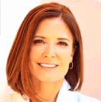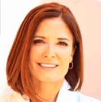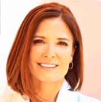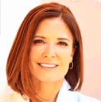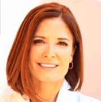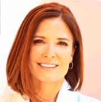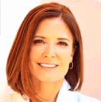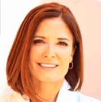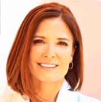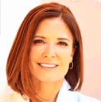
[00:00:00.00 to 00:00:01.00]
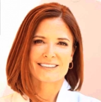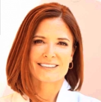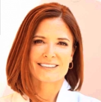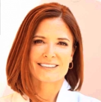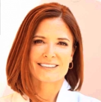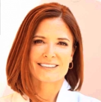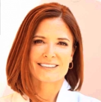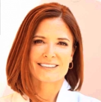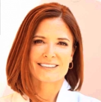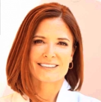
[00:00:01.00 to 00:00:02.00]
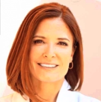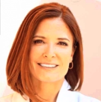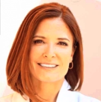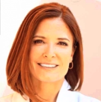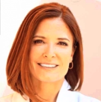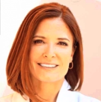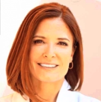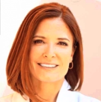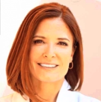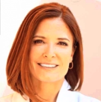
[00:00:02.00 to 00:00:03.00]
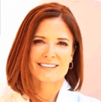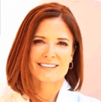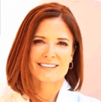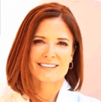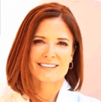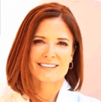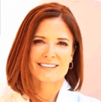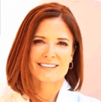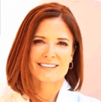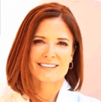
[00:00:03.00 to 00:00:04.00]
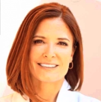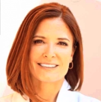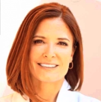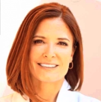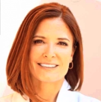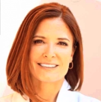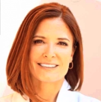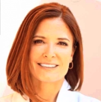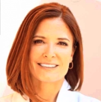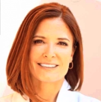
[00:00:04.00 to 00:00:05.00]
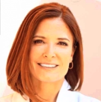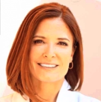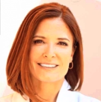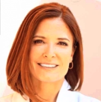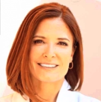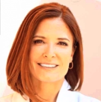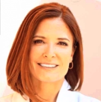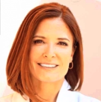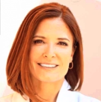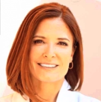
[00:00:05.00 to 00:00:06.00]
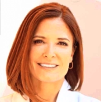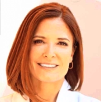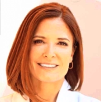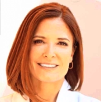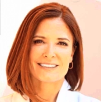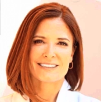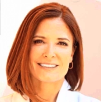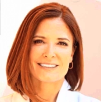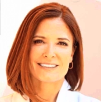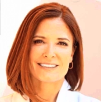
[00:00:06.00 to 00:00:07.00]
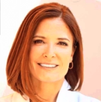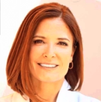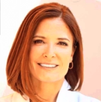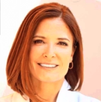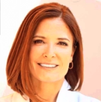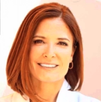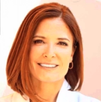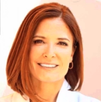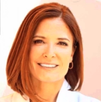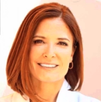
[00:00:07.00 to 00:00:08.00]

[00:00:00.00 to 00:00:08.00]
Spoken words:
The face doesn't move, so there is nothing to read.